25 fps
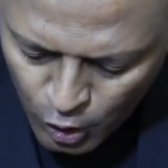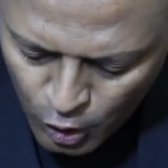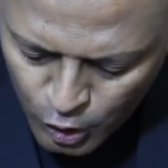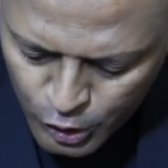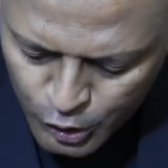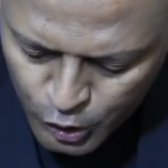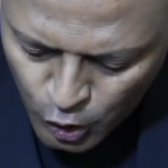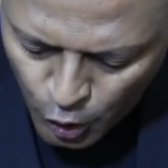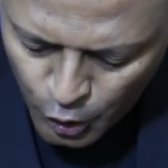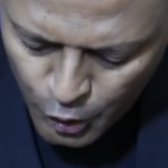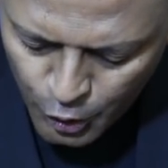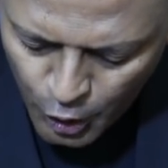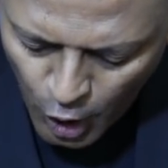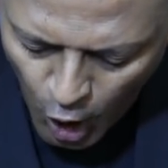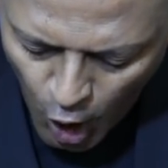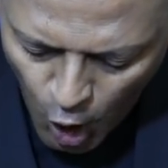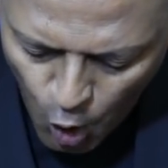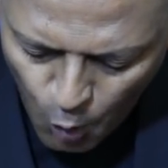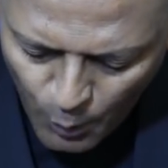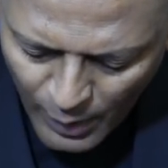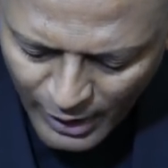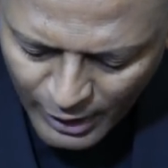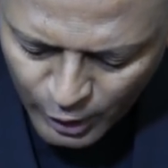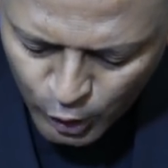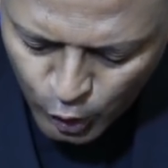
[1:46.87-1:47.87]
So
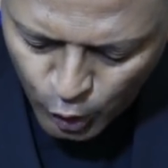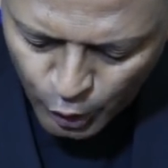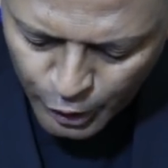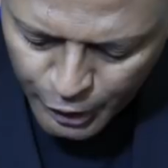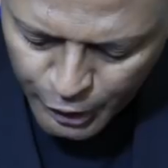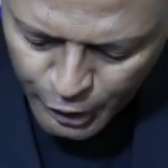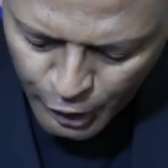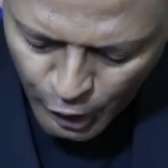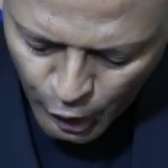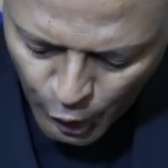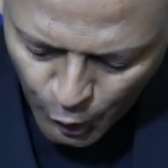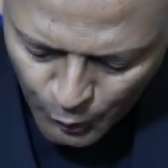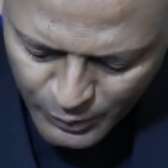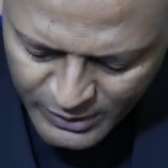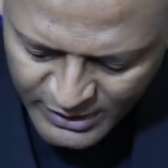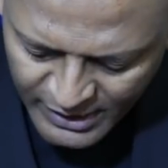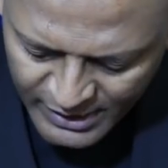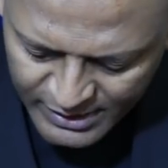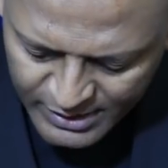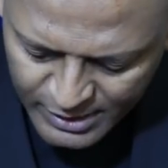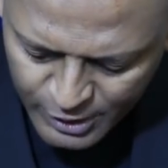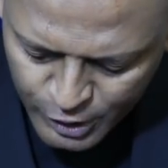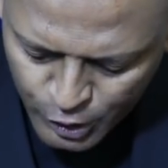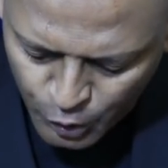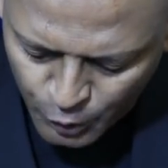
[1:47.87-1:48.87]
no one could use
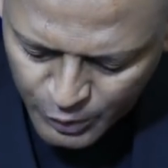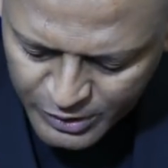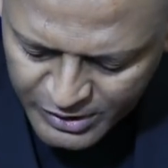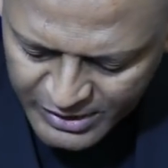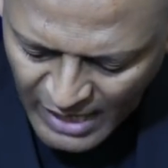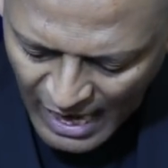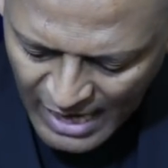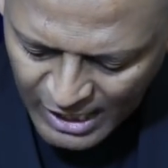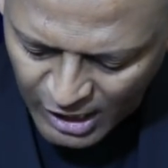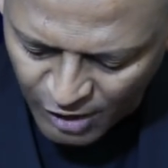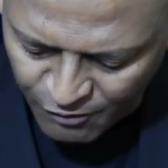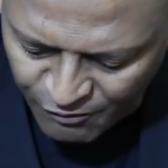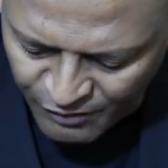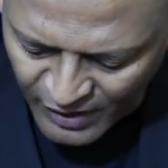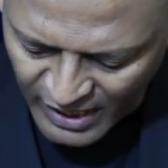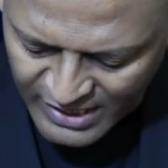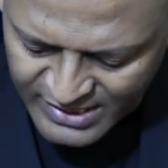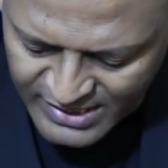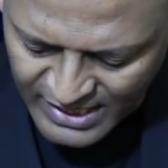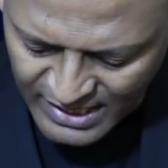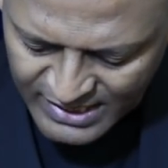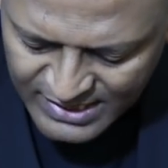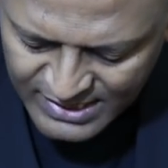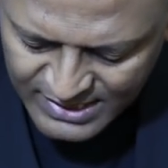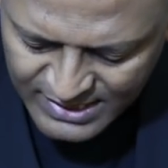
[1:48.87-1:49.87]
it to sacrifice
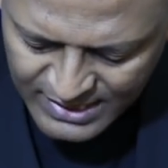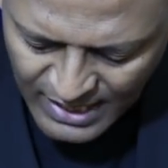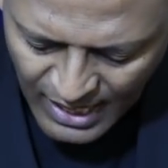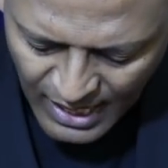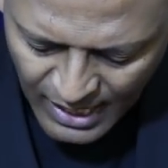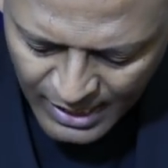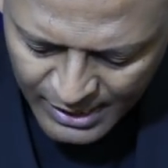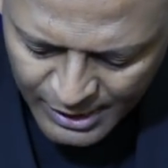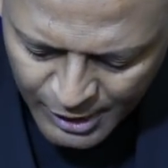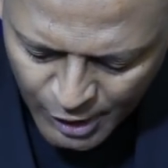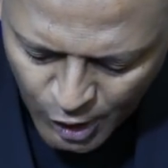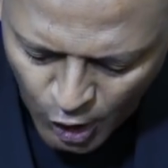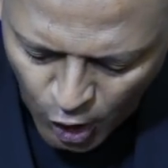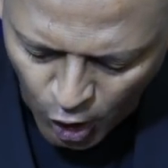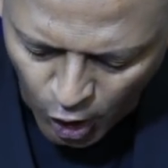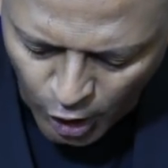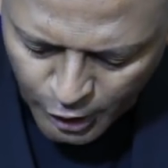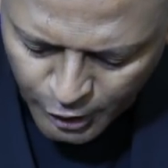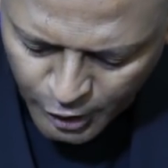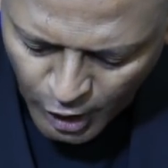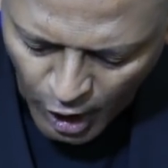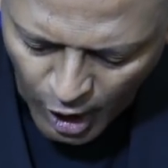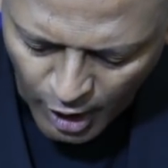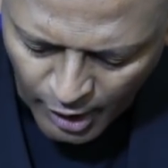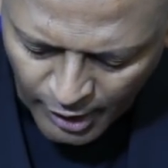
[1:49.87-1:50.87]
their son or
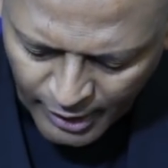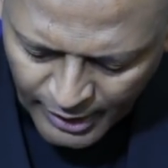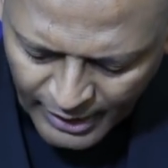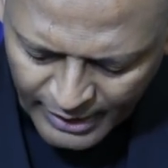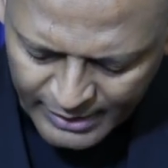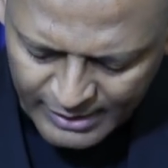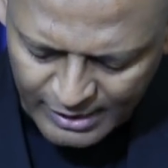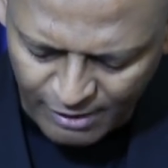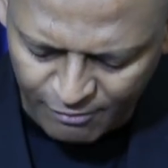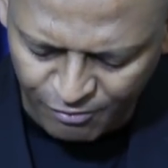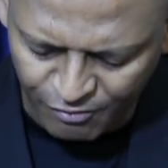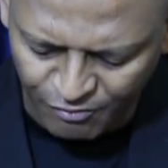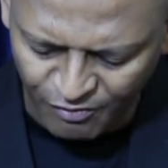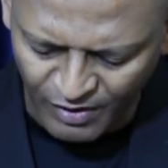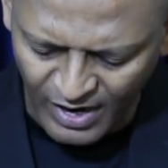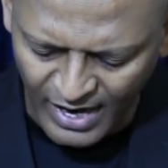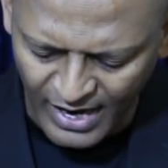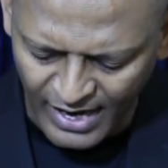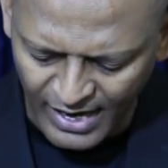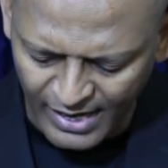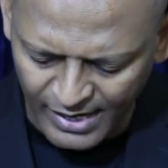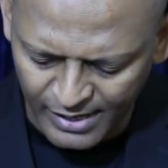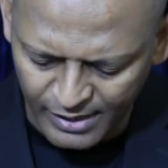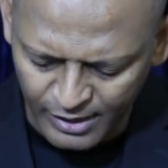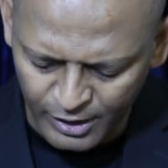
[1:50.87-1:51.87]
daughter in the
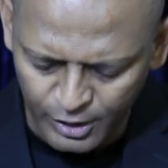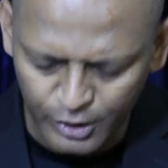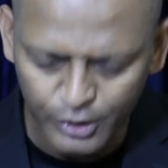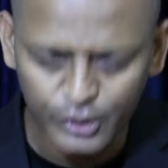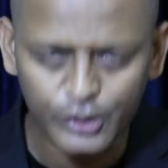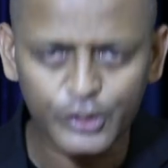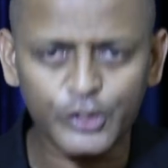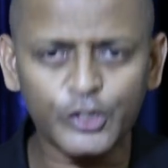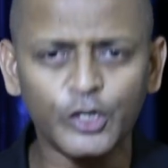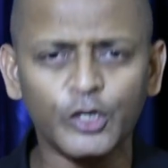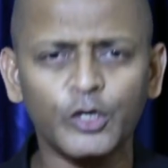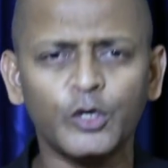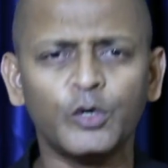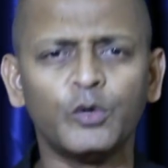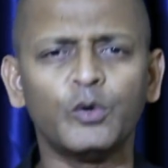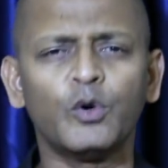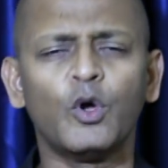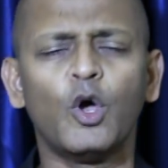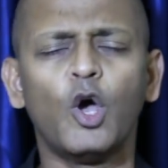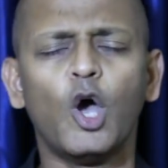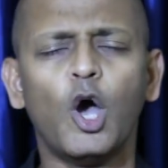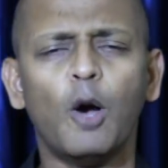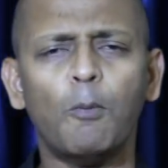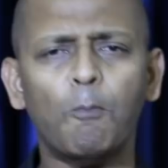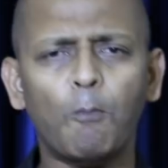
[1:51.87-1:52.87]
fire
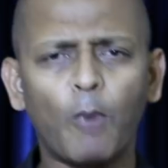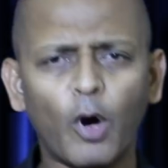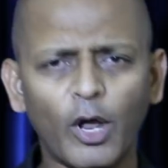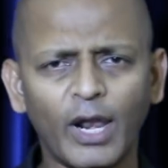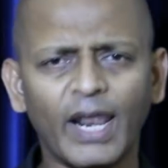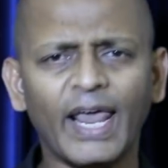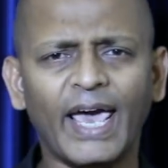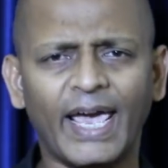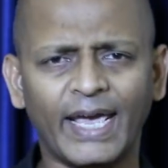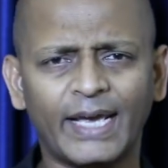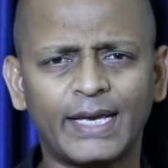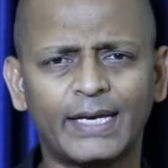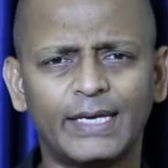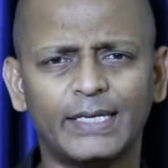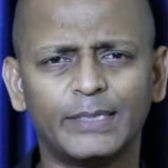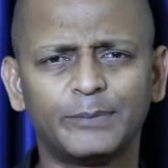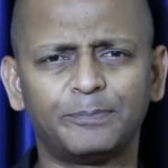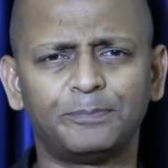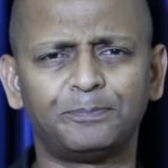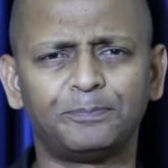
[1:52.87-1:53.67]
to Molech.